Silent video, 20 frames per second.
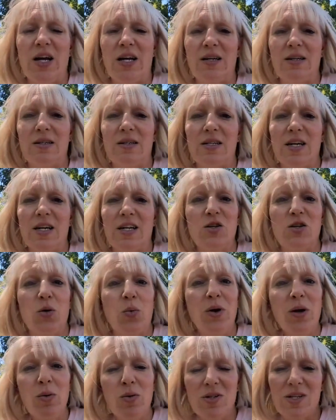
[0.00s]
And so
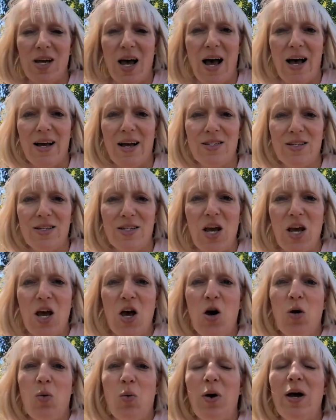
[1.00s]
we were tasked
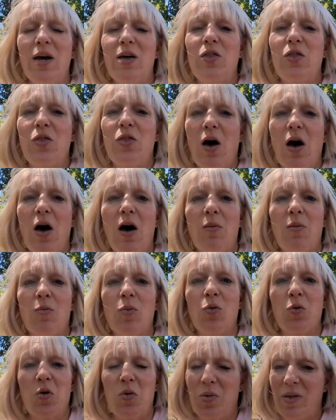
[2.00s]
with
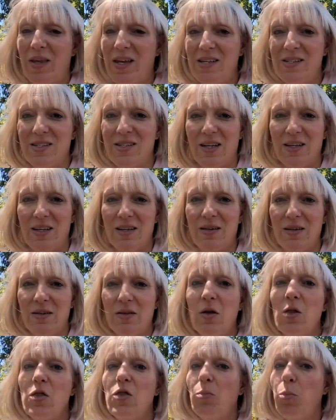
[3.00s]
replacing
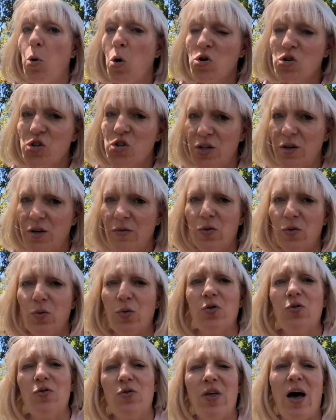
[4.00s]
the portion of the
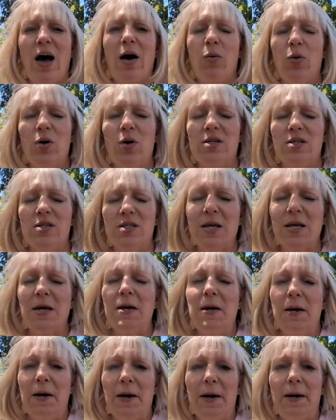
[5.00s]
roof that was
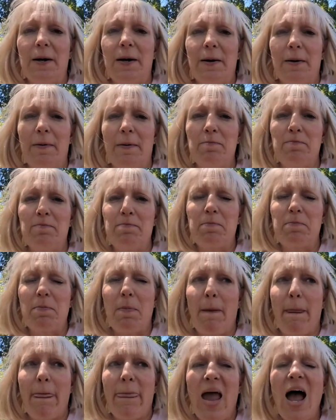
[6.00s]

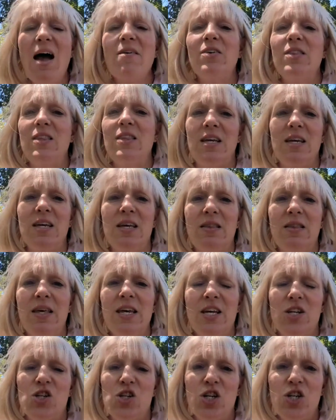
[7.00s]
having the
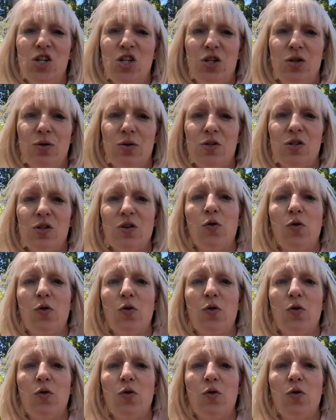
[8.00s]
leakage issues.